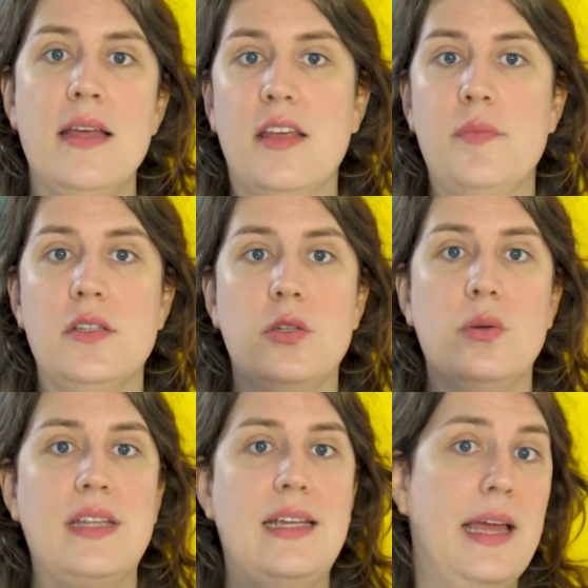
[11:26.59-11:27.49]
They've been
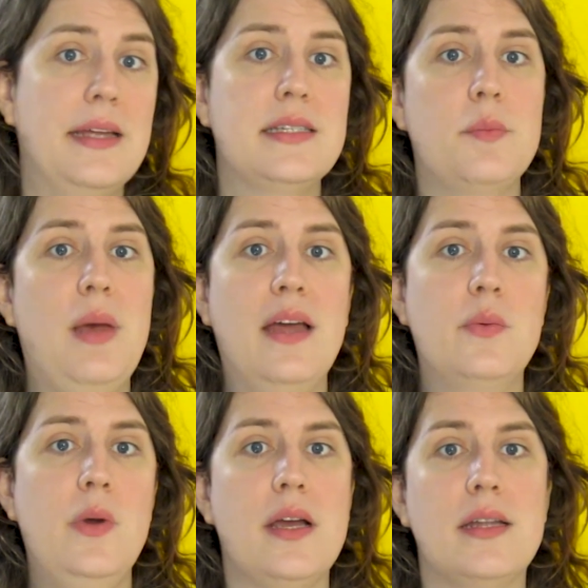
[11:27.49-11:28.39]
taught that gay is a
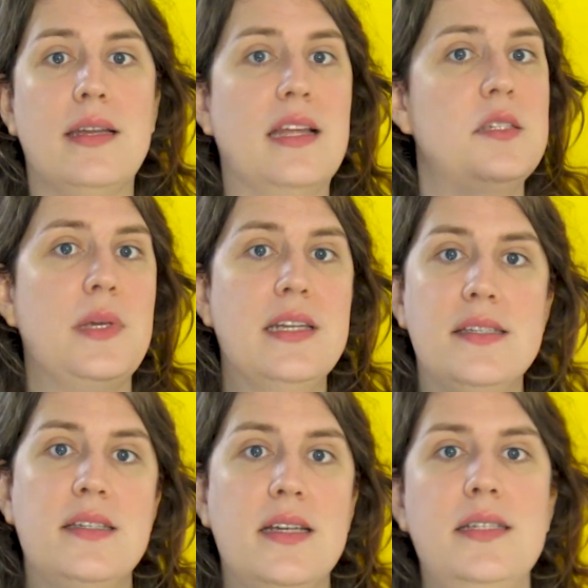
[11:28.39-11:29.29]
bad word, lesbian
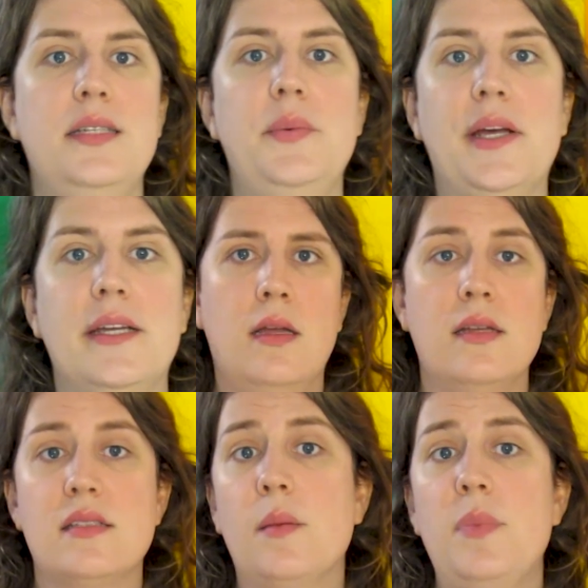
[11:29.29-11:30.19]
is a dirty word.
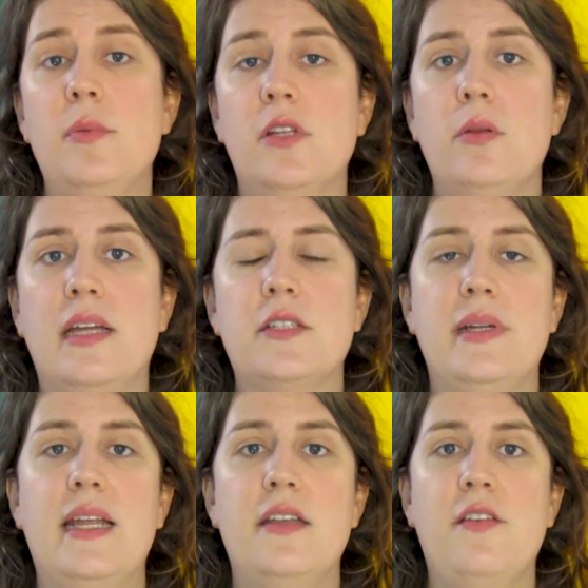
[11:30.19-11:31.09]
Some people don't like to
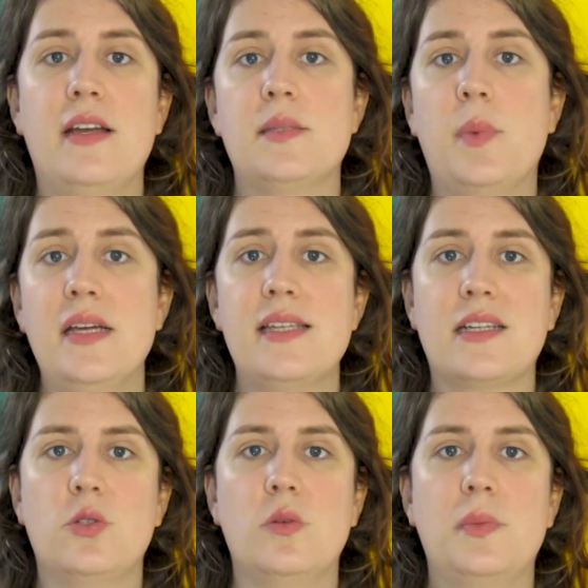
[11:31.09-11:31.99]
identify as
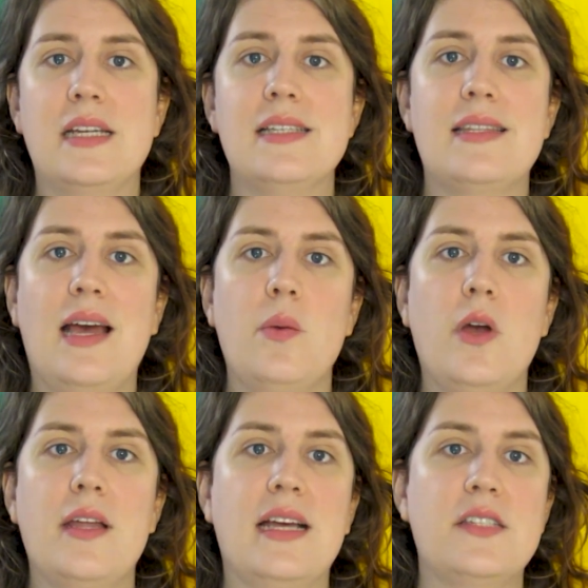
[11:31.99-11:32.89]
bisexual because that
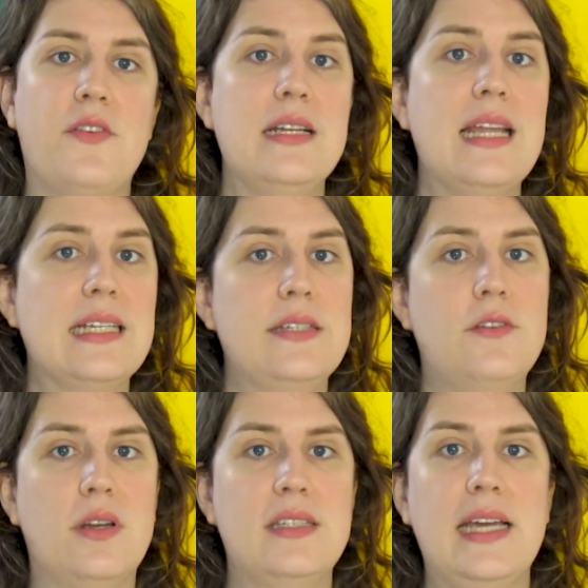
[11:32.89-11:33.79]
word has very negative
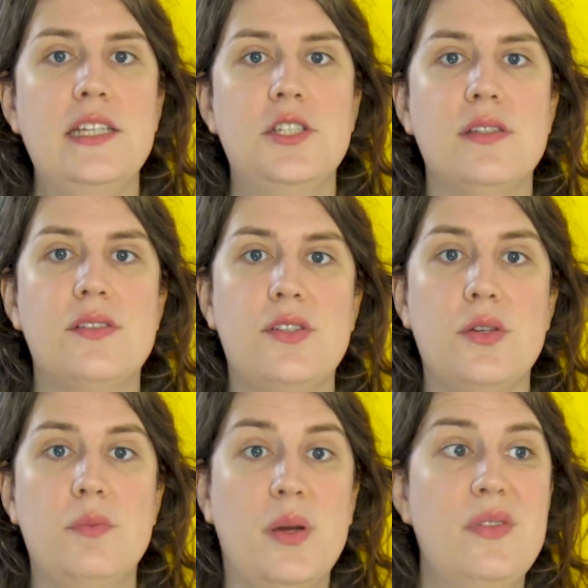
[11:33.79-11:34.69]
connotations
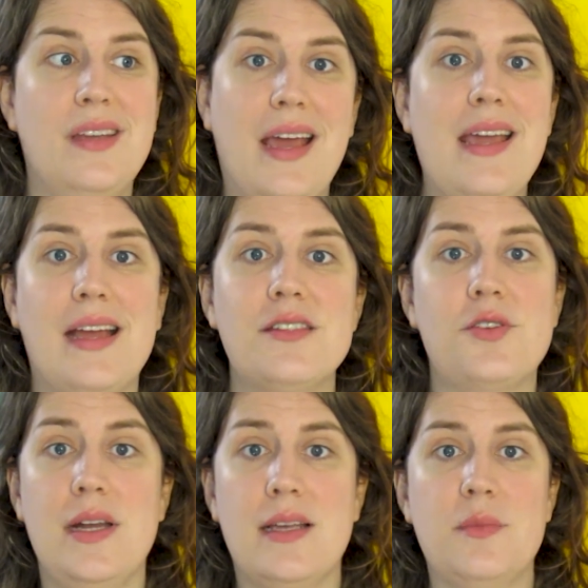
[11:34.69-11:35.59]
to both the gay and
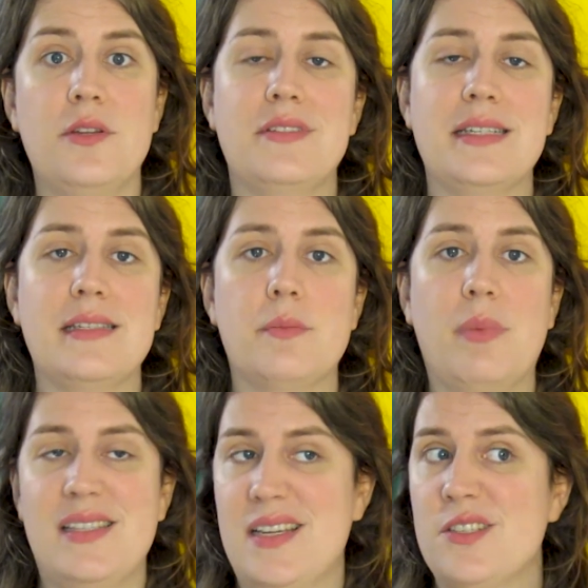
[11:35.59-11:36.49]
straight communities.
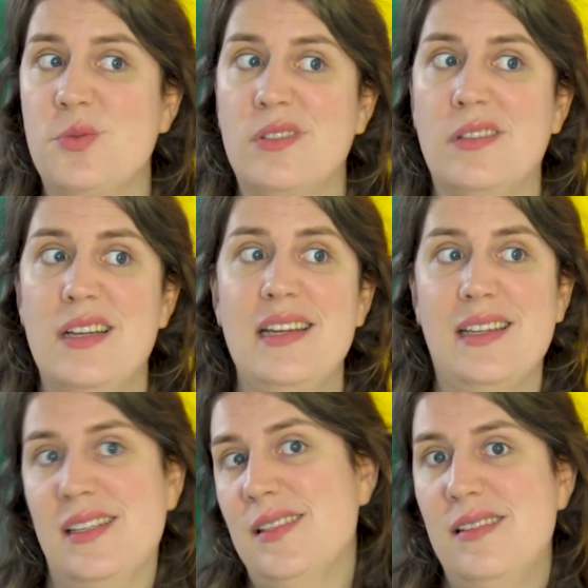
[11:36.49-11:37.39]
Bisexual
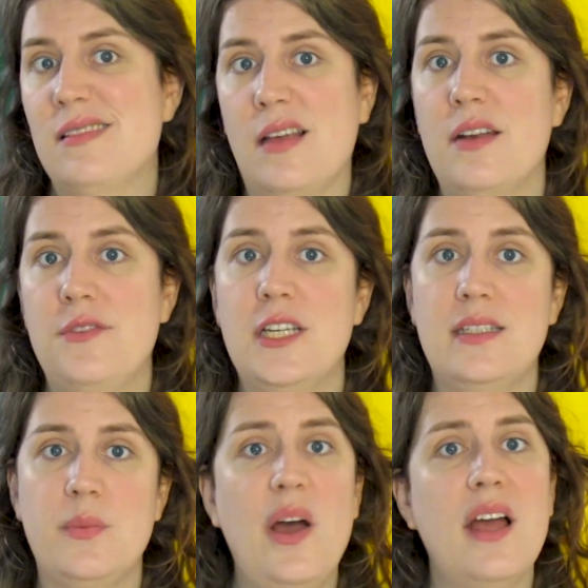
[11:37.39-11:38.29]
is kind of a
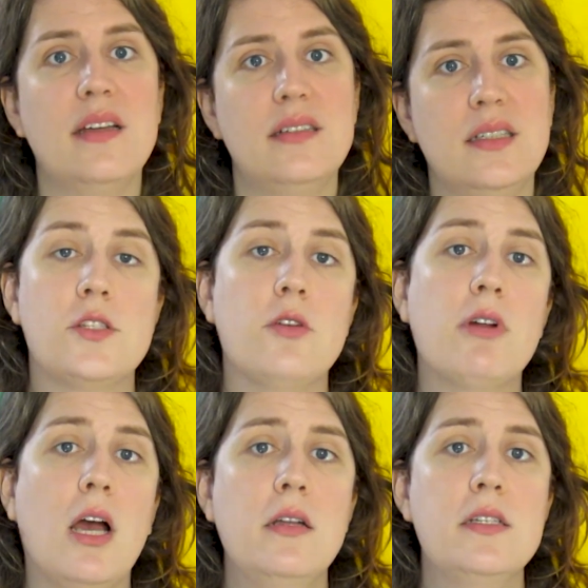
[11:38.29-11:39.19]
dirty word. So
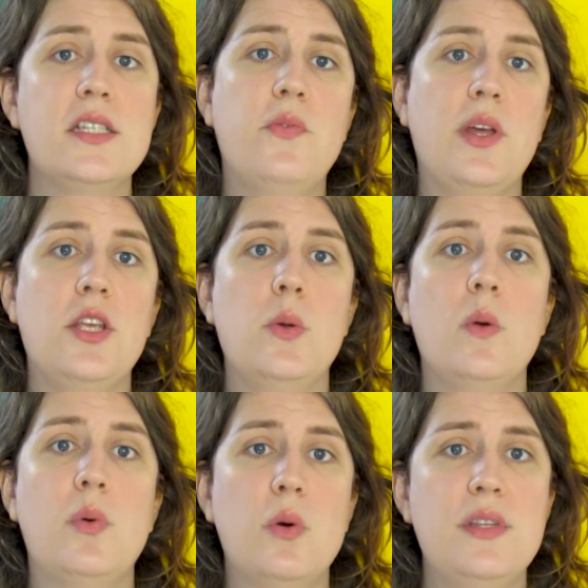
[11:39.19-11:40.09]
regardless of whether you
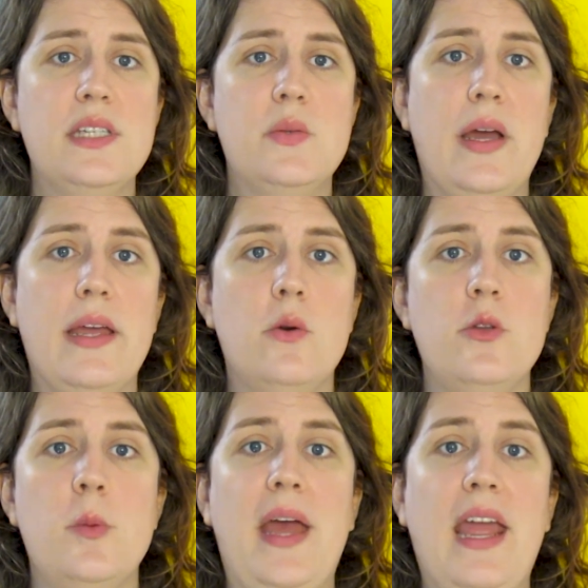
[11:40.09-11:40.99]
were born this way or
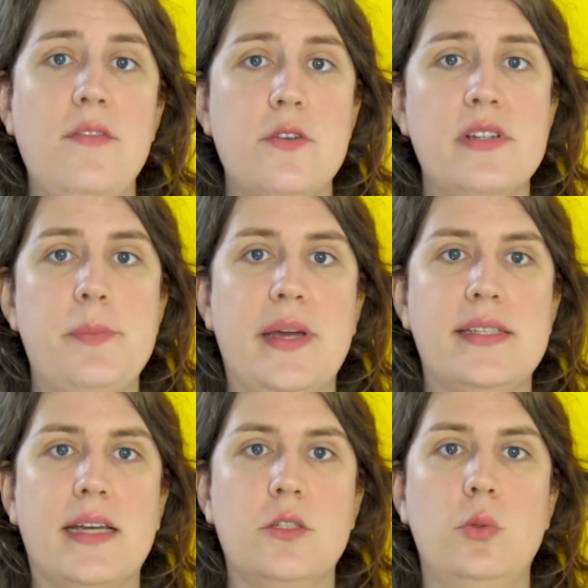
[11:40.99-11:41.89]
your behaviour is
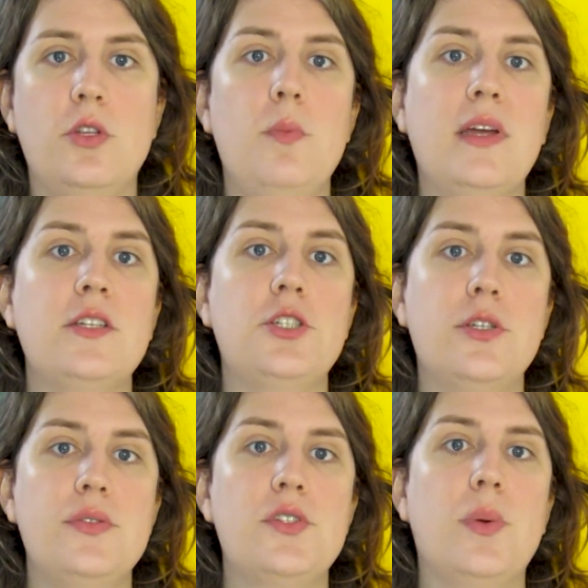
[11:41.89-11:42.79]
bisexual, you might
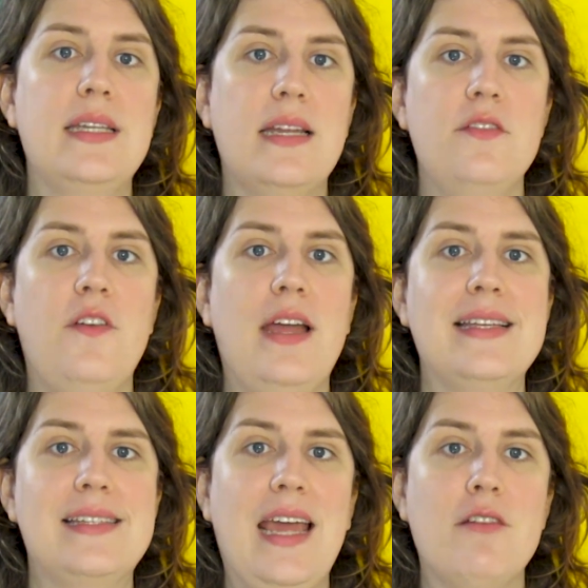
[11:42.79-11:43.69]
choose to identify
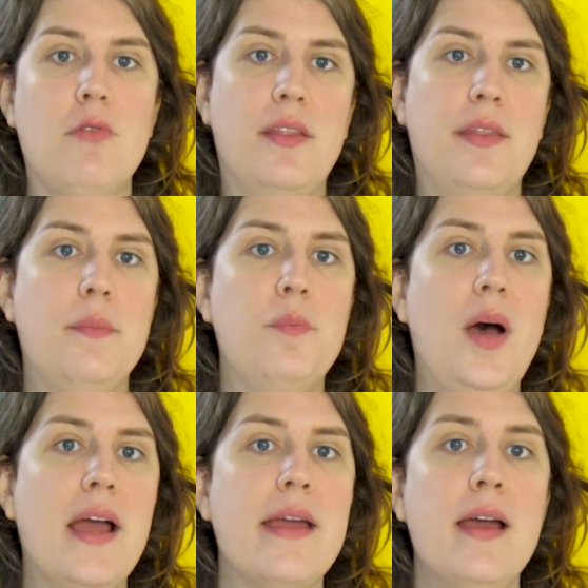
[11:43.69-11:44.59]
as gay rather than
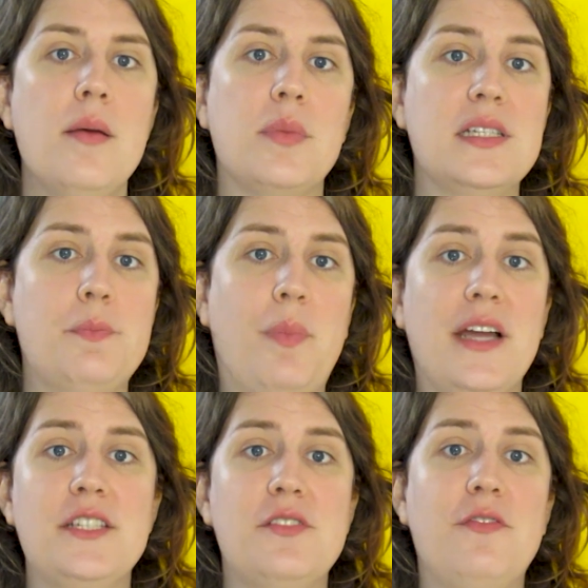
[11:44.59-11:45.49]
bi because
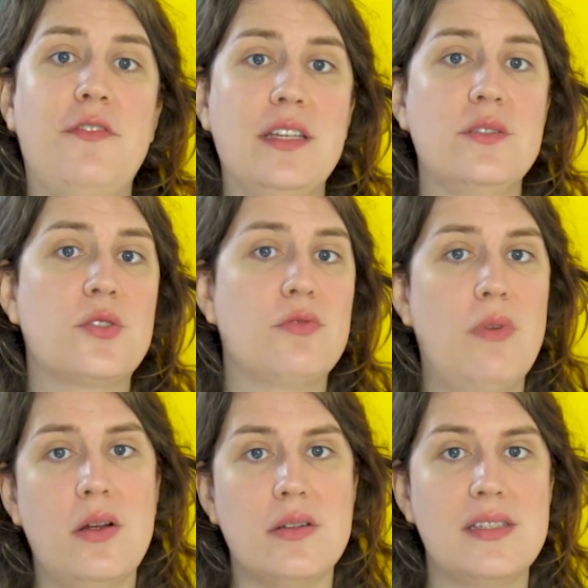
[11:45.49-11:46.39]
bi just feels
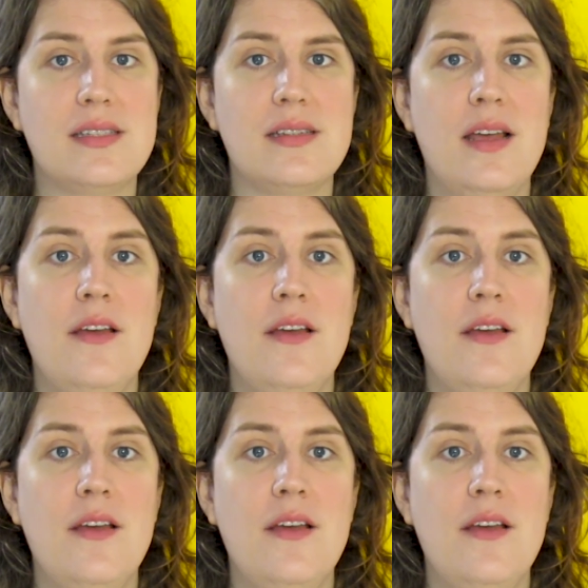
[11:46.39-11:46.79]
gross.